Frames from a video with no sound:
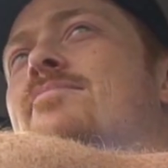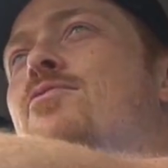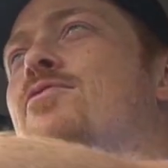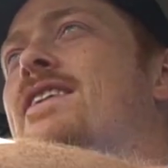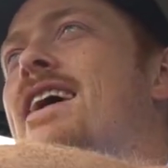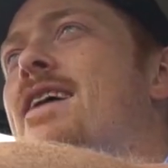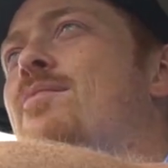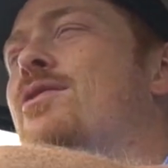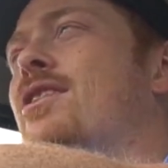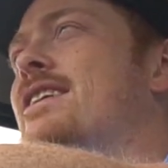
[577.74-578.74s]
moving ahead
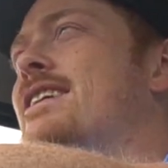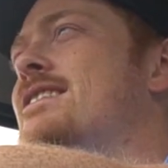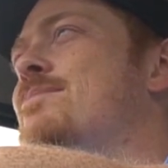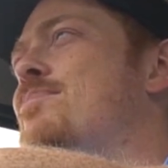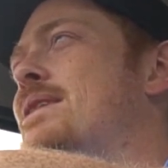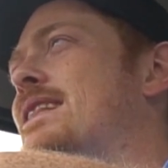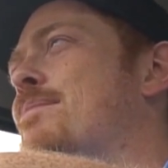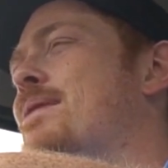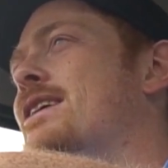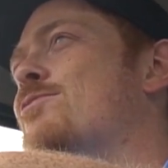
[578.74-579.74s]
with ideas being the
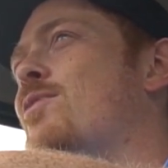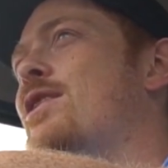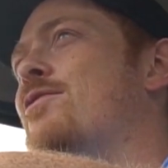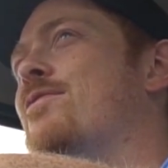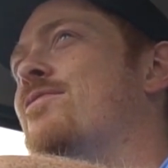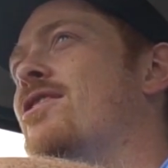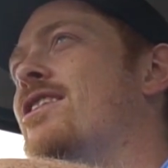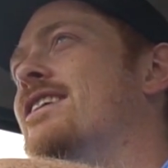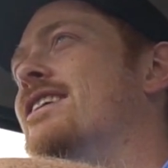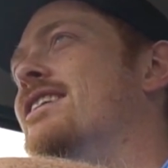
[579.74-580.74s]
best way to
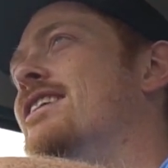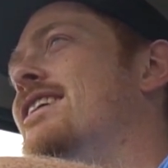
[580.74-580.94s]
refine, and